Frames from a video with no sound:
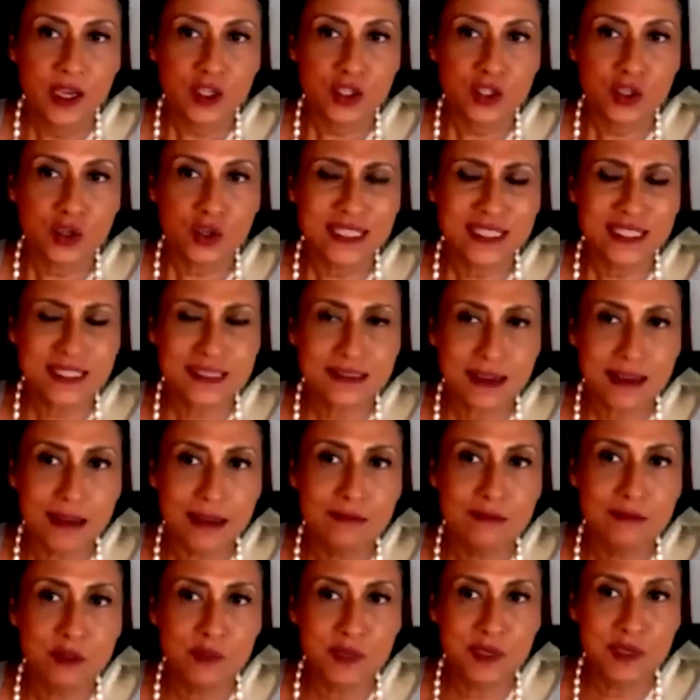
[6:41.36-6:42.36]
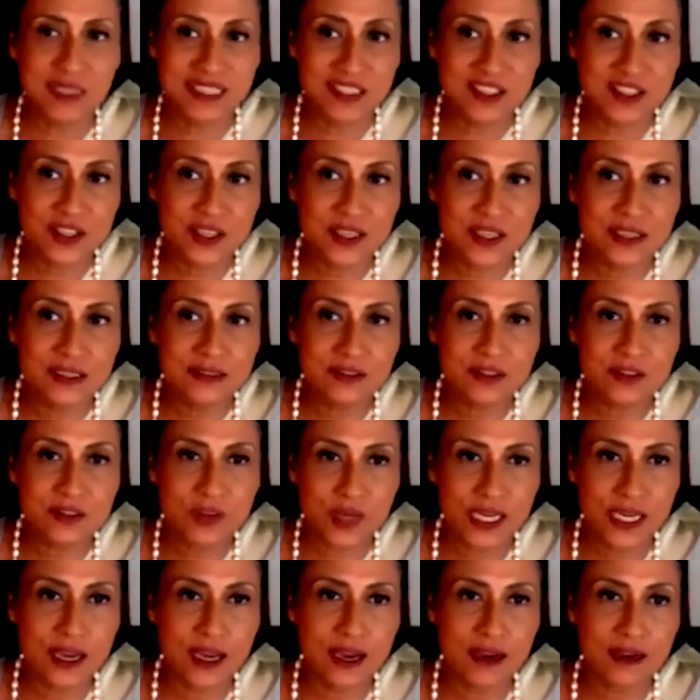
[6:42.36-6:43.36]
So it's time to position
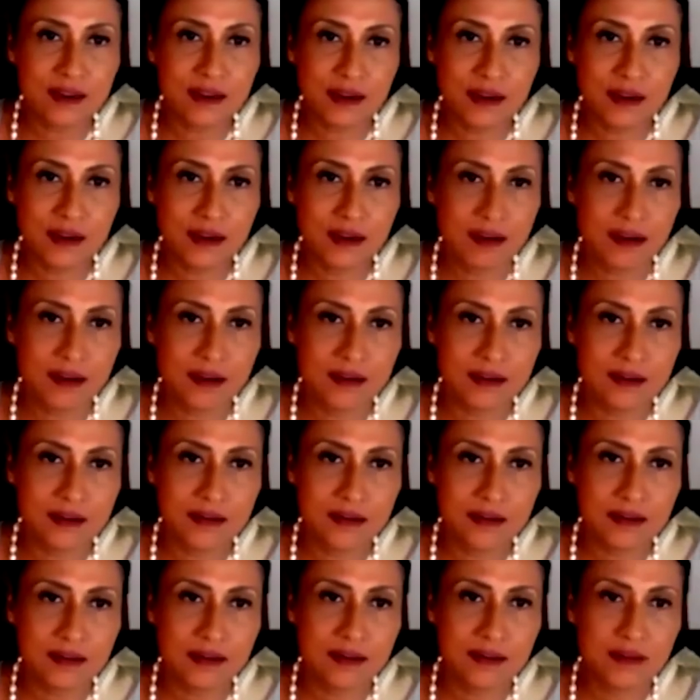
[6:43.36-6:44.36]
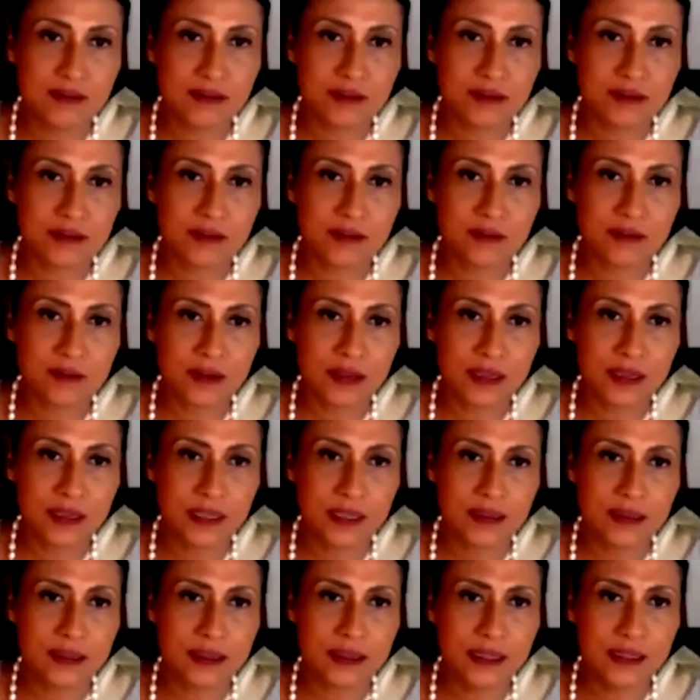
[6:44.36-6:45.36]
Sri Lanka
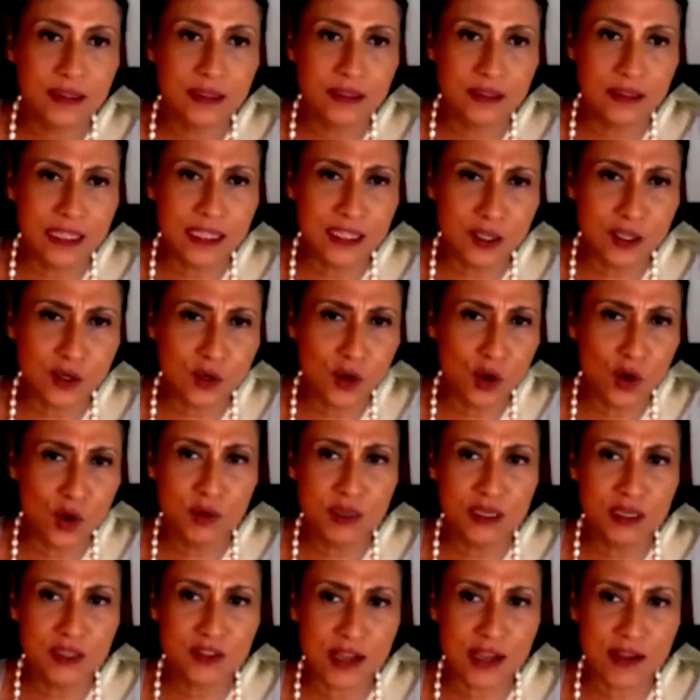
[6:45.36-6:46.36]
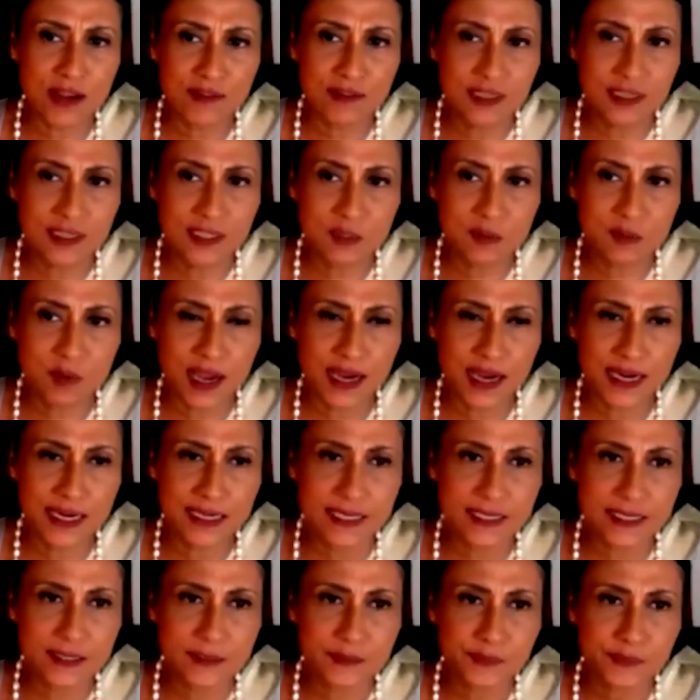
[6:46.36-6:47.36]
in the global traveler's
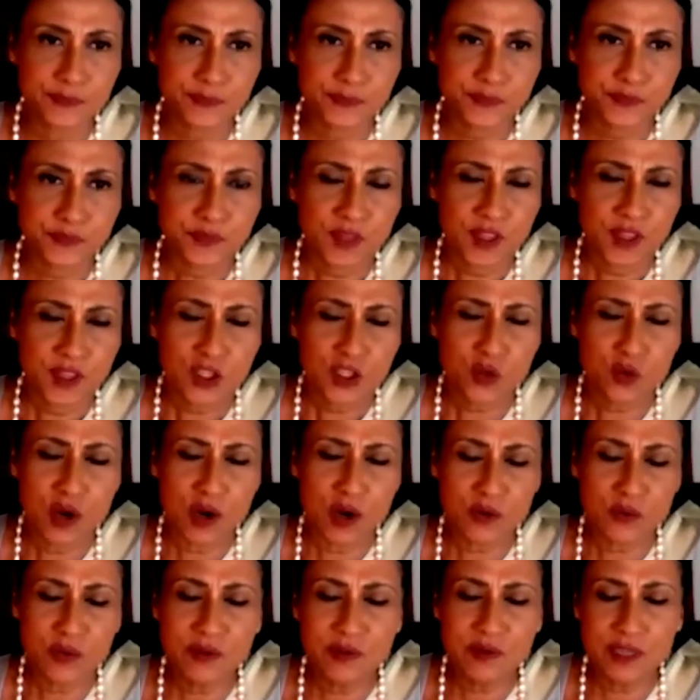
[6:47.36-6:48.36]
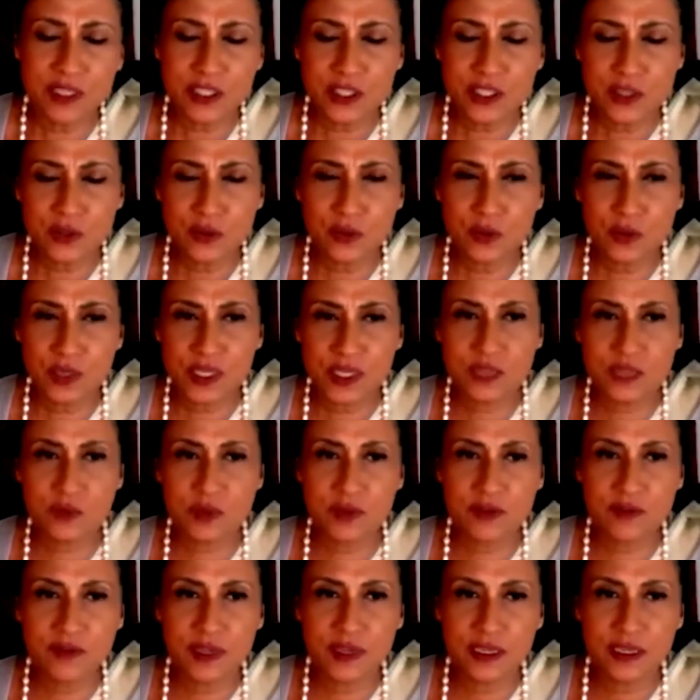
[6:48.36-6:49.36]
mind. So what we will do is
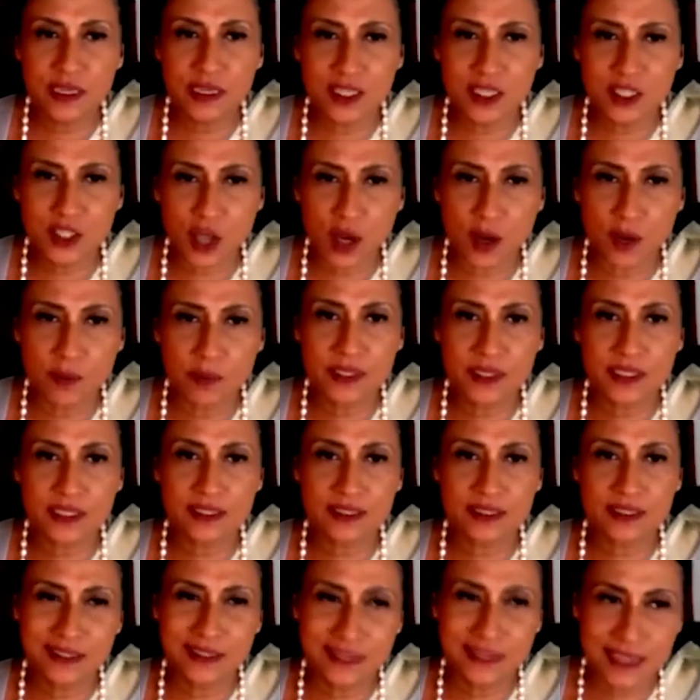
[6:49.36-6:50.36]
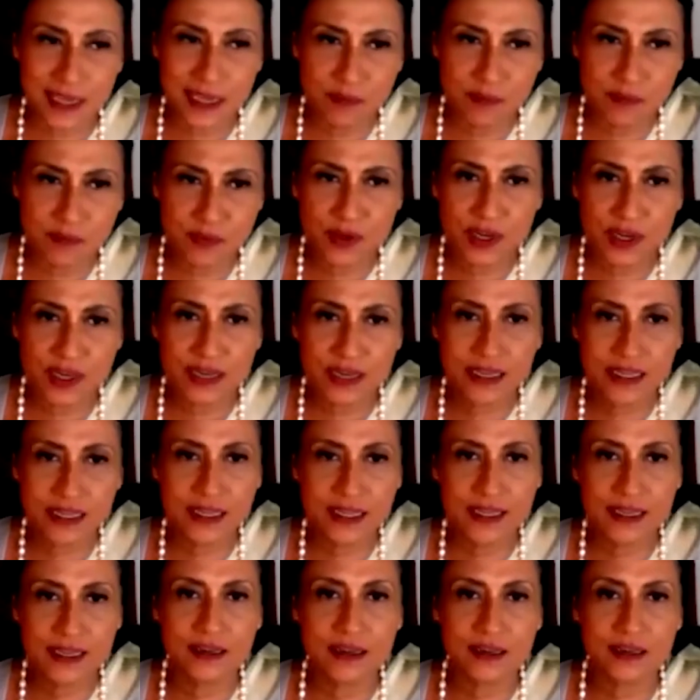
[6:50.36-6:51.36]
we will adopt a
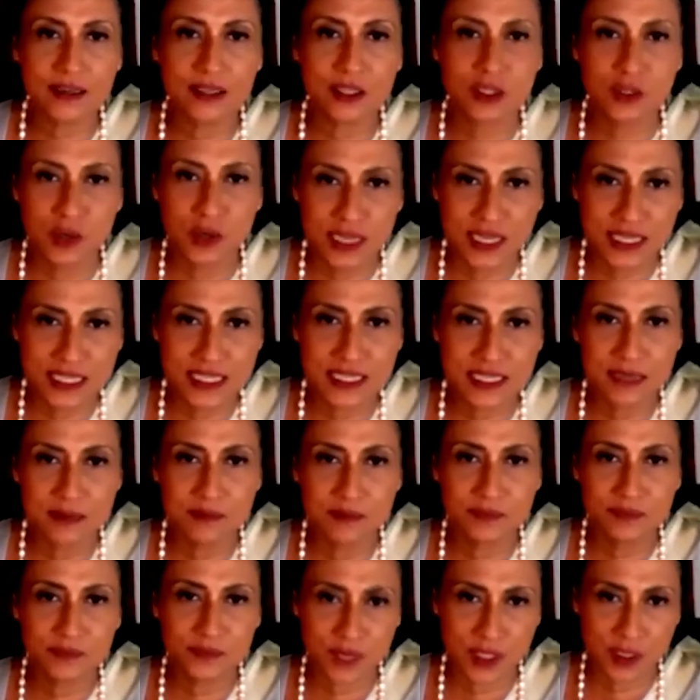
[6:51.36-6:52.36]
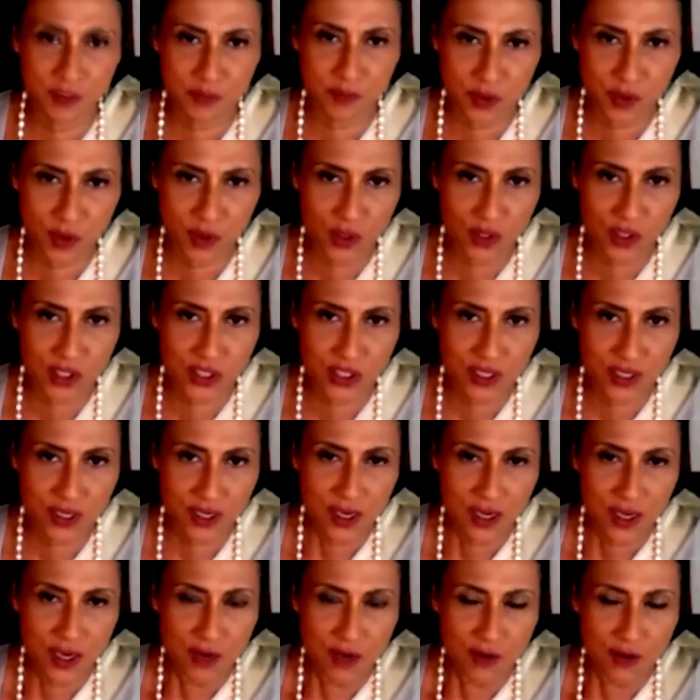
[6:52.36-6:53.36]
contemporary tourism approach,
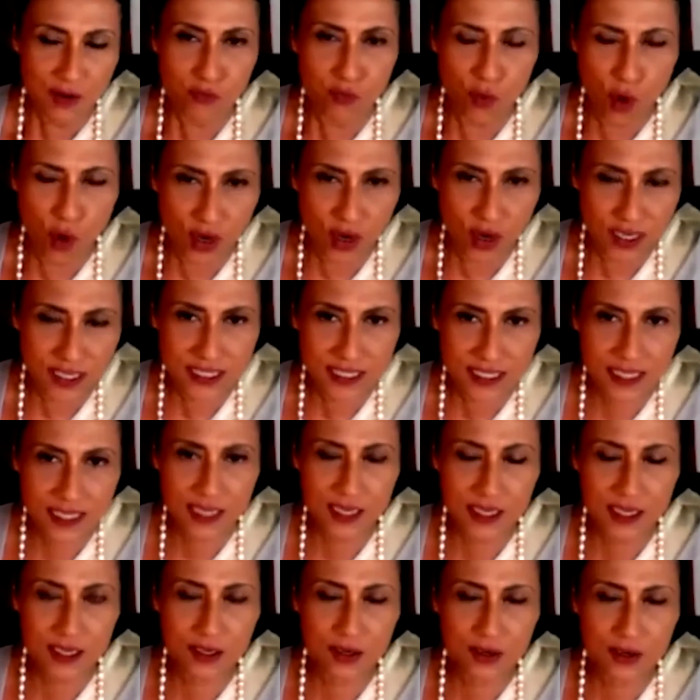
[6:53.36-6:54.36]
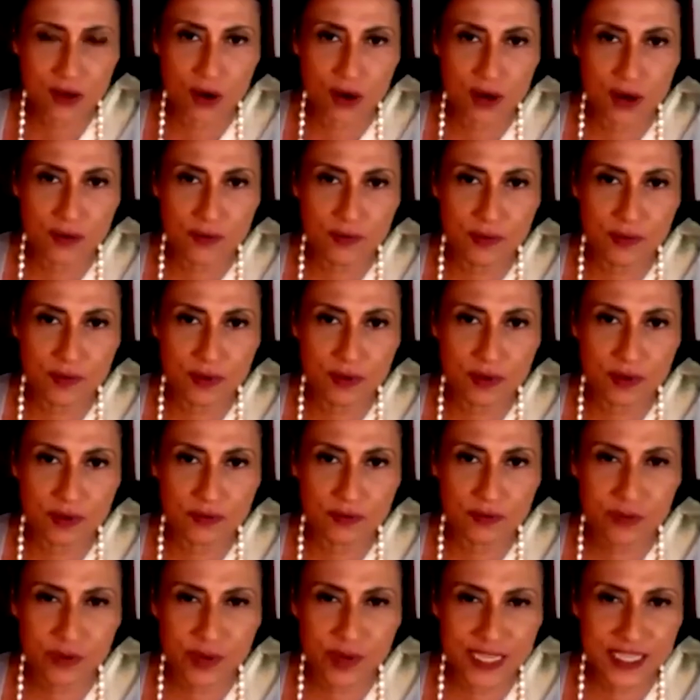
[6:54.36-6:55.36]
focusing on
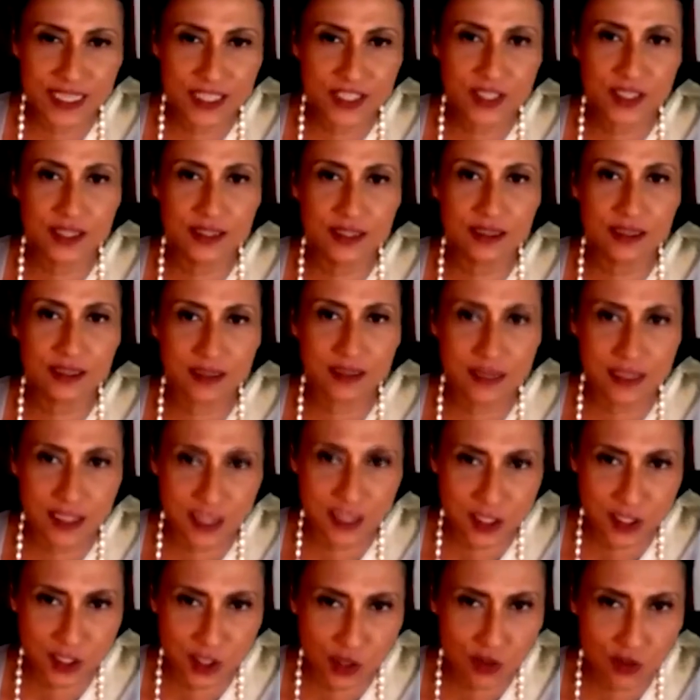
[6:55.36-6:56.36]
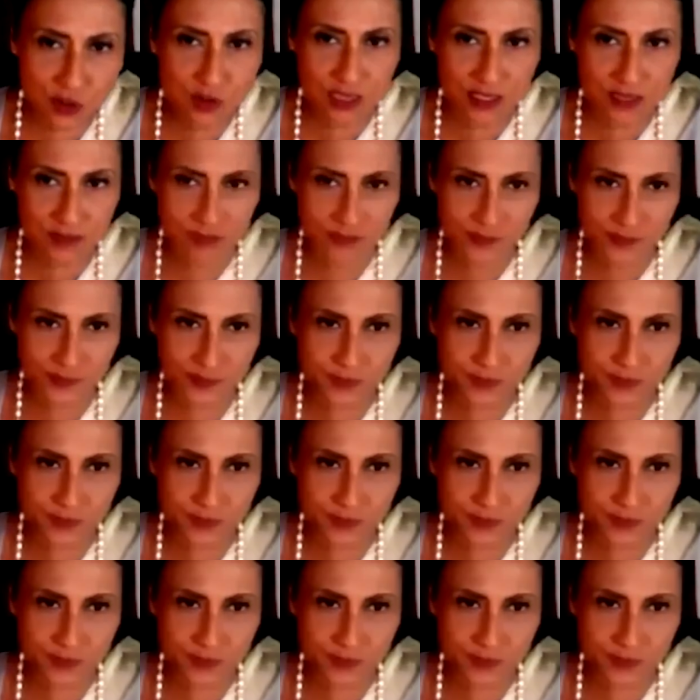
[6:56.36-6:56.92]
reaching the consumer,